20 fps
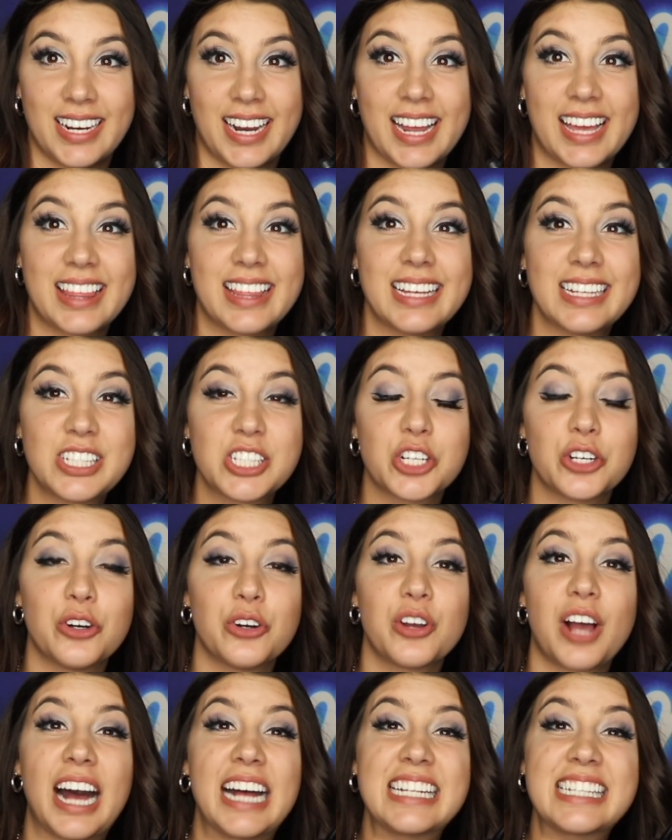Like, this
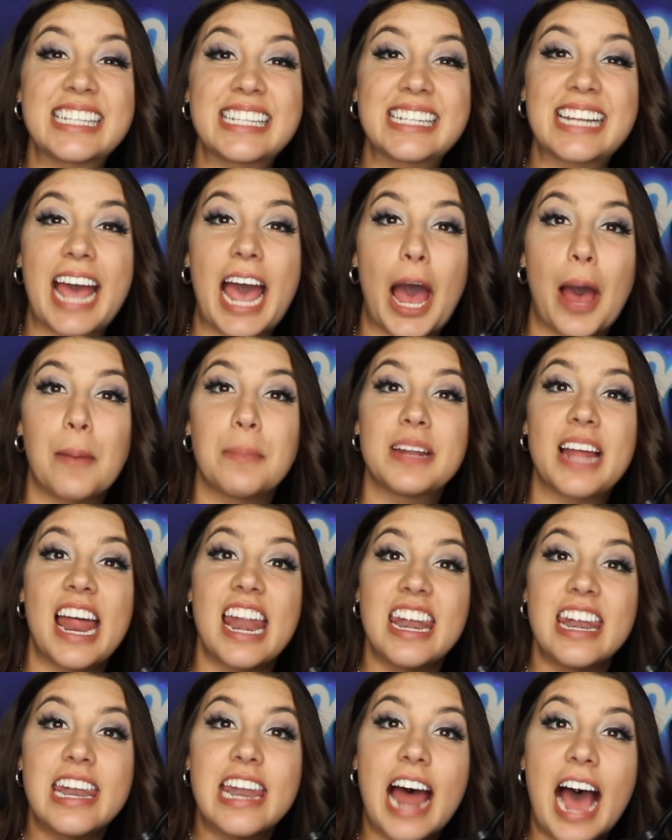girl got stabbed
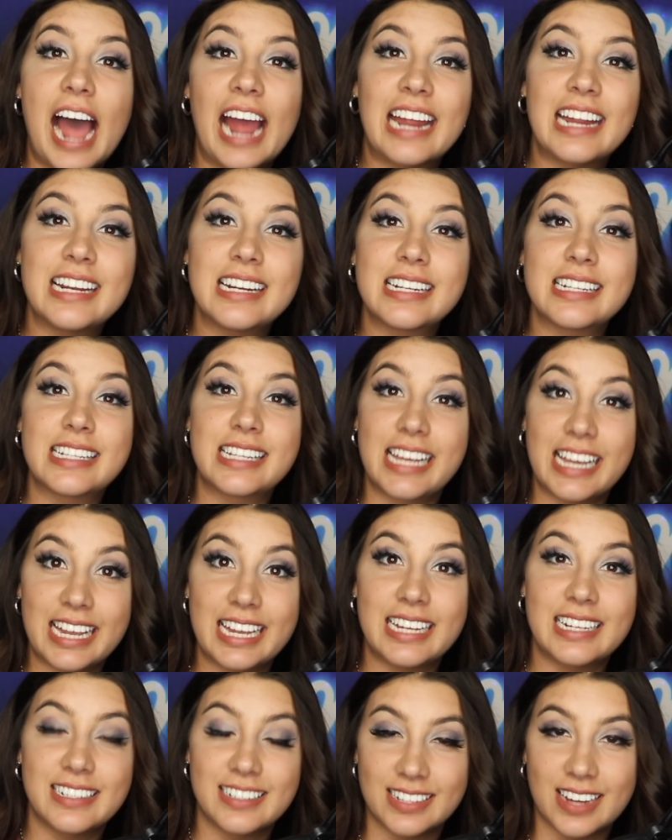
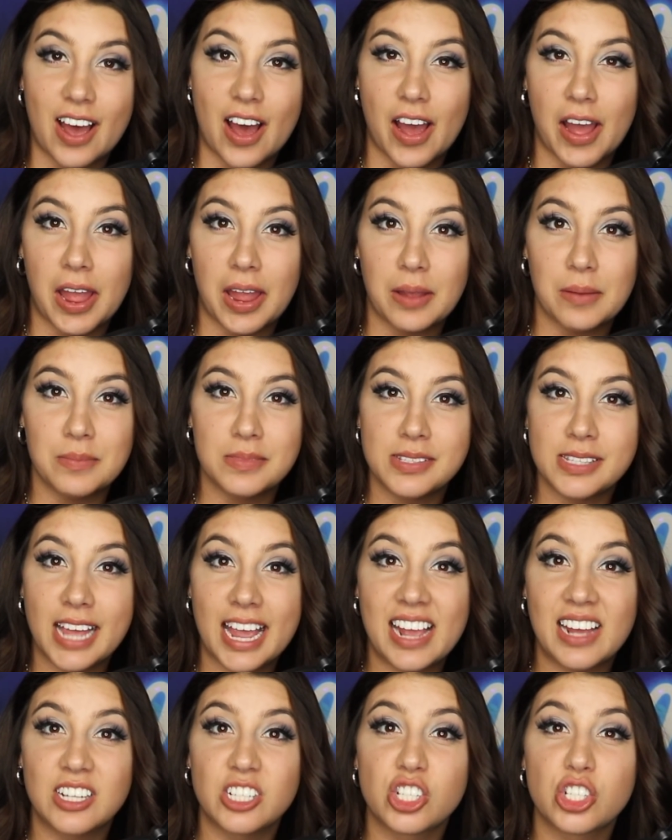19 times
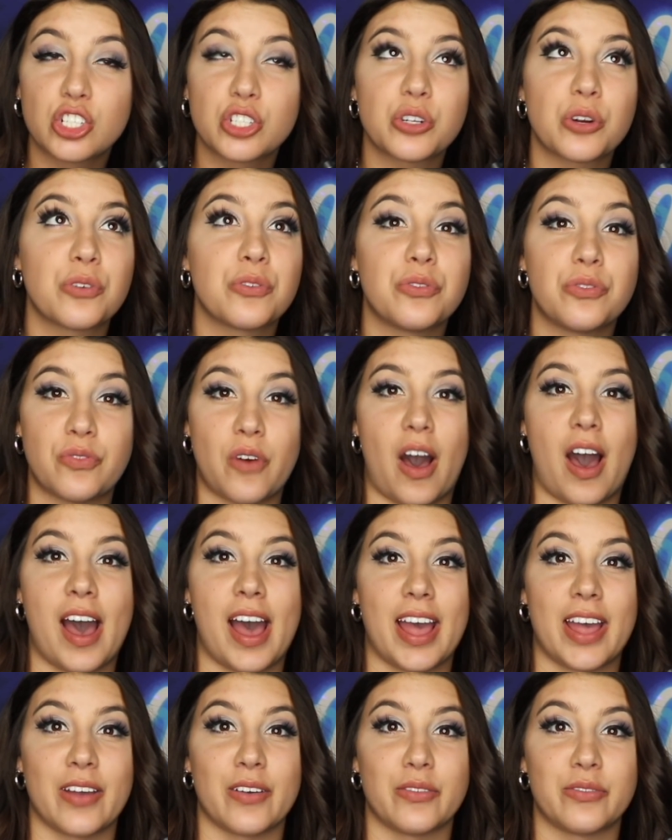and
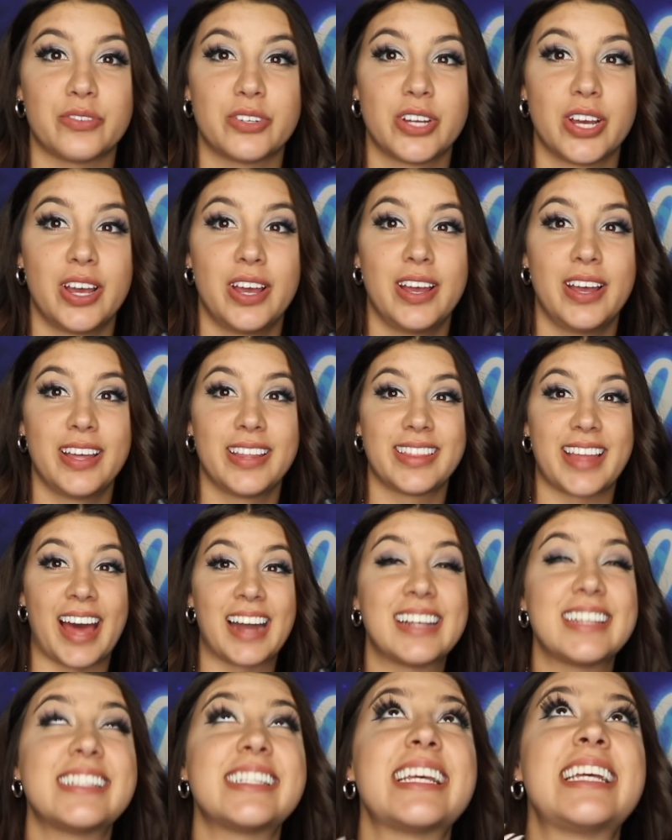survived.
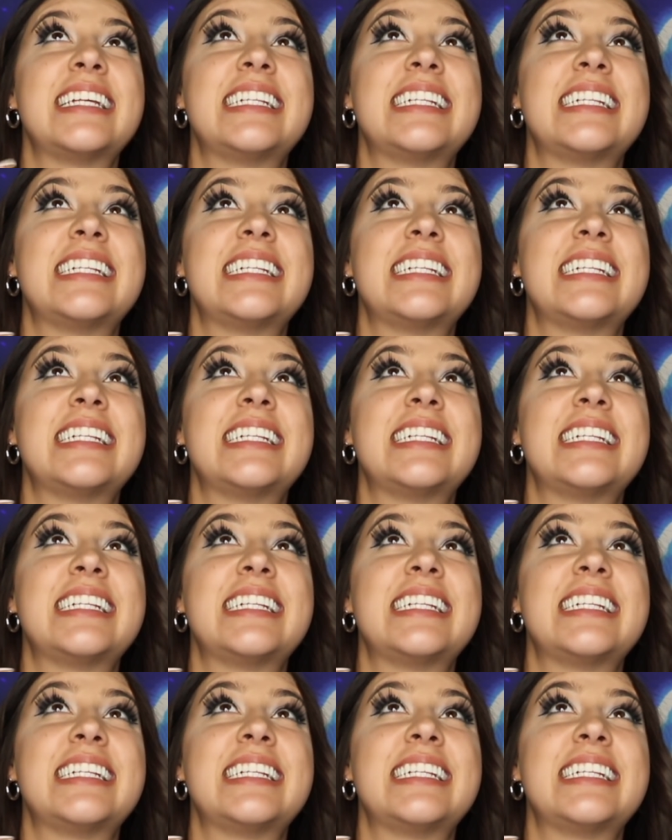That is